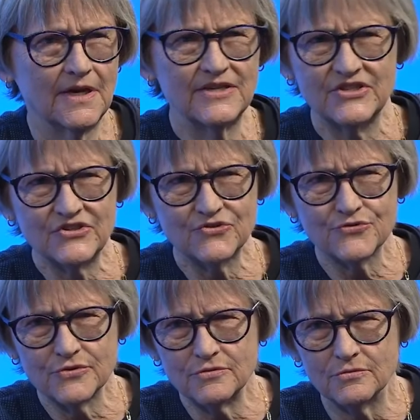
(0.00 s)
is this
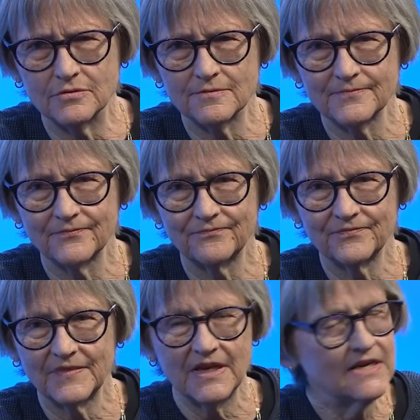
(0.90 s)
true?
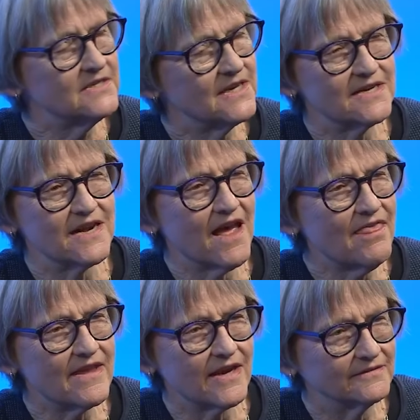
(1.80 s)
And he said,
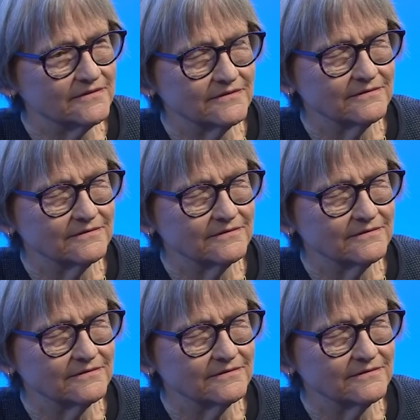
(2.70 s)
Nothing.